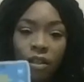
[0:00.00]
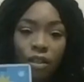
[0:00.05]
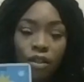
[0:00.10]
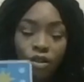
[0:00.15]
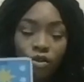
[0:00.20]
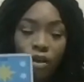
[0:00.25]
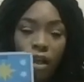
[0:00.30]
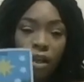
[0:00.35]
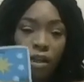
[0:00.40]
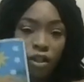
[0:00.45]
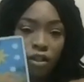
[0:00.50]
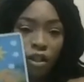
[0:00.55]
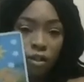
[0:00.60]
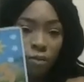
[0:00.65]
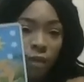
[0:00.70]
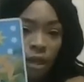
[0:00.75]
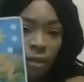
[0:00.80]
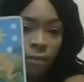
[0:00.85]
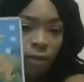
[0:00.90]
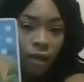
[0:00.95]
strategy,
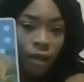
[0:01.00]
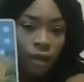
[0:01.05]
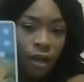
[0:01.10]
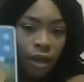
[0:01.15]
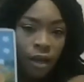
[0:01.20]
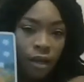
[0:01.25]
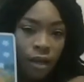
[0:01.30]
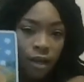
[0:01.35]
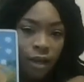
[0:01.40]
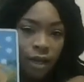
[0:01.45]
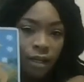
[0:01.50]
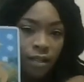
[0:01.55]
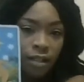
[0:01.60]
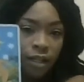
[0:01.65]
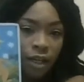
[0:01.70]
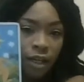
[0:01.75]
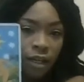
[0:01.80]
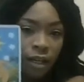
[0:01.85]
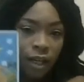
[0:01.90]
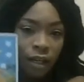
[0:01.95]
maybe. Like I
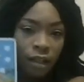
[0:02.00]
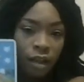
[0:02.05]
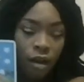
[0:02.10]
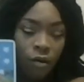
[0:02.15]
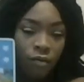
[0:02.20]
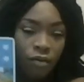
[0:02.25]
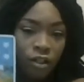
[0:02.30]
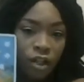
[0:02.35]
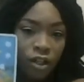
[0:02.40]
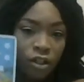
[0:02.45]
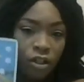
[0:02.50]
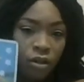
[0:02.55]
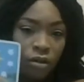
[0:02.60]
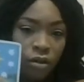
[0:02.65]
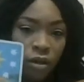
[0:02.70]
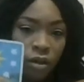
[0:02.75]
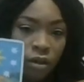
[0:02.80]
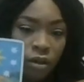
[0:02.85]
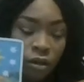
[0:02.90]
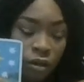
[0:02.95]
said, like conversation
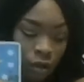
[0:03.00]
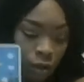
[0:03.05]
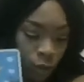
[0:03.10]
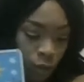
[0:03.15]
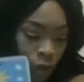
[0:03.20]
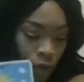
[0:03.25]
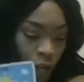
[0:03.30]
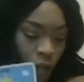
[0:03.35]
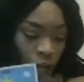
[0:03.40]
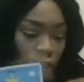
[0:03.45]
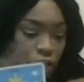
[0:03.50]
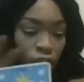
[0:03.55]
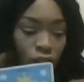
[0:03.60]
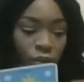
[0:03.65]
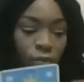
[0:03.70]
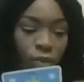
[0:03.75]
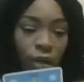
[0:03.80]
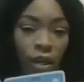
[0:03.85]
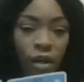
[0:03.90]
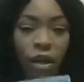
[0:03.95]
and communication and
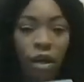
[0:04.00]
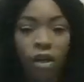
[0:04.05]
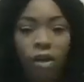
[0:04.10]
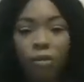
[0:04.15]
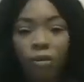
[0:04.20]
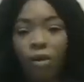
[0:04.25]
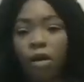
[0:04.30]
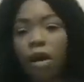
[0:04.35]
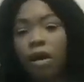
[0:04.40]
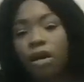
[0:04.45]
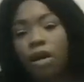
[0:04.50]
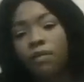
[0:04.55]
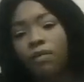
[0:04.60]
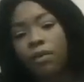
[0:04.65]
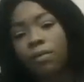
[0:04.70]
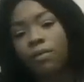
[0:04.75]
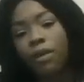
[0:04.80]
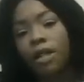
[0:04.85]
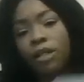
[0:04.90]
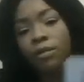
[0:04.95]
being a little bit all over the
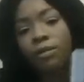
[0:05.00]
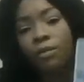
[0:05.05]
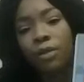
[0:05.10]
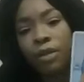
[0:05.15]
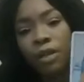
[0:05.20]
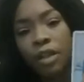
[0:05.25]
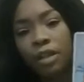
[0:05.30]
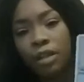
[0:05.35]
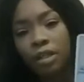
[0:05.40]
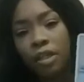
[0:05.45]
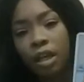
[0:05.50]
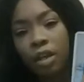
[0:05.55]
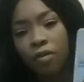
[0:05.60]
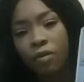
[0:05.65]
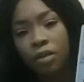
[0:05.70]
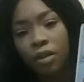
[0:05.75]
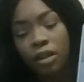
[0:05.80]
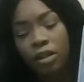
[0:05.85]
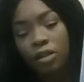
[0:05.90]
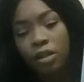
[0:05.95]
place. But with this though, with
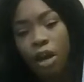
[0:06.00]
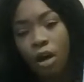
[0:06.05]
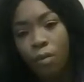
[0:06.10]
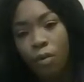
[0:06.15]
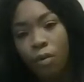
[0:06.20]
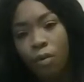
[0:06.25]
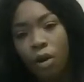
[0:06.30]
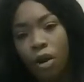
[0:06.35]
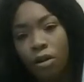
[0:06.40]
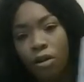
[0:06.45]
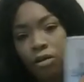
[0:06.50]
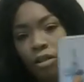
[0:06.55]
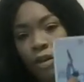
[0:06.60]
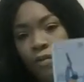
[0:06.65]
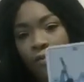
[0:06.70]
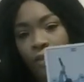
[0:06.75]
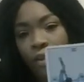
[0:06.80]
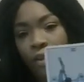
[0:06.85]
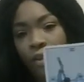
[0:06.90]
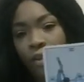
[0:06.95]
this calmer waters, I
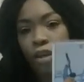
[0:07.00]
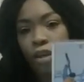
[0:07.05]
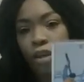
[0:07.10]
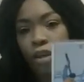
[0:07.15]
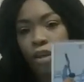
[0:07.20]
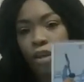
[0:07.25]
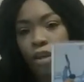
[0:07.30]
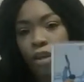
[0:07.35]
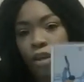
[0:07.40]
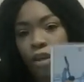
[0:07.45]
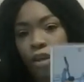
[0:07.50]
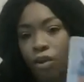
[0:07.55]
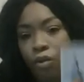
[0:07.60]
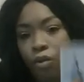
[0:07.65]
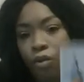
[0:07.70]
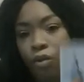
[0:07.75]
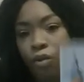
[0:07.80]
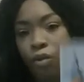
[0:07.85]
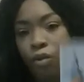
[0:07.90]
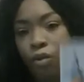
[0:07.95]
feel like you know where you
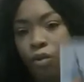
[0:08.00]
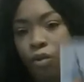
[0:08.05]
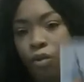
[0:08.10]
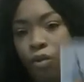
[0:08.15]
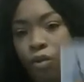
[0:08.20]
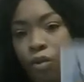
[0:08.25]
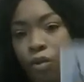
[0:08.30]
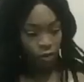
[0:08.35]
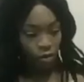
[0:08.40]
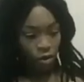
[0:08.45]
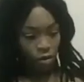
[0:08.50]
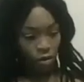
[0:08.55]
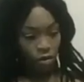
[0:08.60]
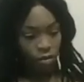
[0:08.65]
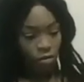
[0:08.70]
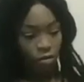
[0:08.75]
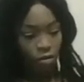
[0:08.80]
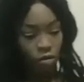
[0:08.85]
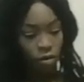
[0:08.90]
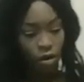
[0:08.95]
want to go.
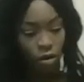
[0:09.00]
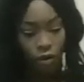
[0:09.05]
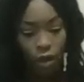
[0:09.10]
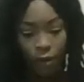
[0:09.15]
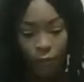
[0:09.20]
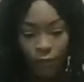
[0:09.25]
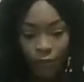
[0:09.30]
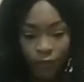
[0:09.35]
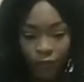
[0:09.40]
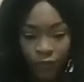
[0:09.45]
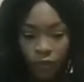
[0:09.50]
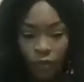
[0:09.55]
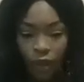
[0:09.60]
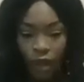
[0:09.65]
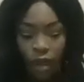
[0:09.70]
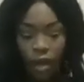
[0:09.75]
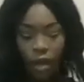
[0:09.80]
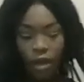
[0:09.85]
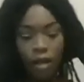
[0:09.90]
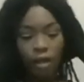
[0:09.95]
Okay.
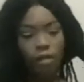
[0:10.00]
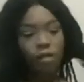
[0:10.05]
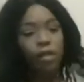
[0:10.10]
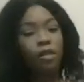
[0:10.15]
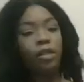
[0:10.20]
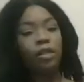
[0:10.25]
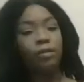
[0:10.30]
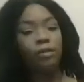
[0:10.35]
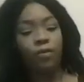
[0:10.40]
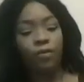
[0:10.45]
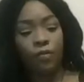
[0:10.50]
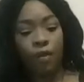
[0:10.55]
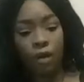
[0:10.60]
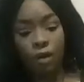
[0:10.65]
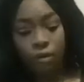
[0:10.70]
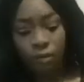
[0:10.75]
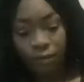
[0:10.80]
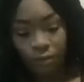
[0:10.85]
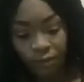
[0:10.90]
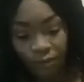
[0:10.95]
So let's move
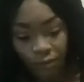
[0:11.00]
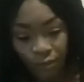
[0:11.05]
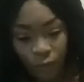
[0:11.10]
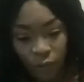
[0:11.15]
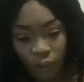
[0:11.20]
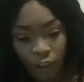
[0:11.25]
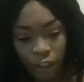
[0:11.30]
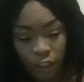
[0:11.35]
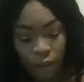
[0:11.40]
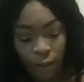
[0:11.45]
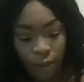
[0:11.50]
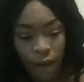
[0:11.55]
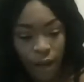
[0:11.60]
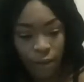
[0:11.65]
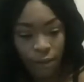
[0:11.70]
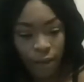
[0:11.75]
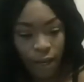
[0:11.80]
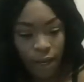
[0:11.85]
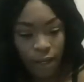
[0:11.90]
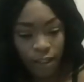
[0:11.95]
on to the
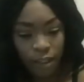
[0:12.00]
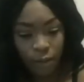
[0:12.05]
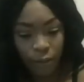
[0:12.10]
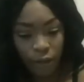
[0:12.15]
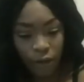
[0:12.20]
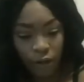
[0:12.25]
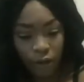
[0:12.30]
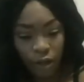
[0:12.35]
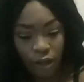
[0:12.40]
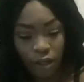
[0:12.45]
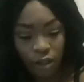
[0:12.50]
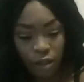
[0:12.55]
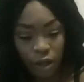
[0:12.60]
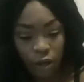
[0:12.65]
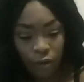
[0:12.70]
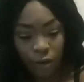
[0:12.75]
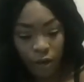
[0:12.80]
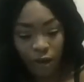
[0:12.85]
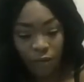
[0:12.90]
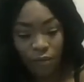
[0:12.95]
Bobcat Spirit. So
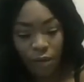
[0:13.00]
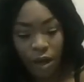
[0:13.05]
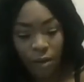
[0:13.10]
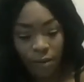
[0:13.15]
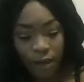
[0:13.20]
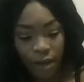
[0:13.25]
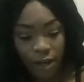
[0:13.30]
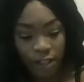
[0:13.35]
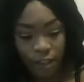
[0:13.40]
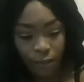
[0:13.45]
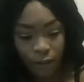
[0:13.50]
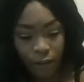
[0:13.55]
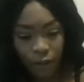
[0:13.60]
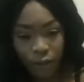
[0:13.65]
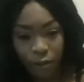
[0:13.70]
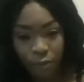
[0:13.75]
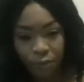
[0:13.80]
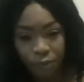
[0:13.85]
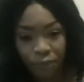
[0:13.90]
we have Bobcat Spirit.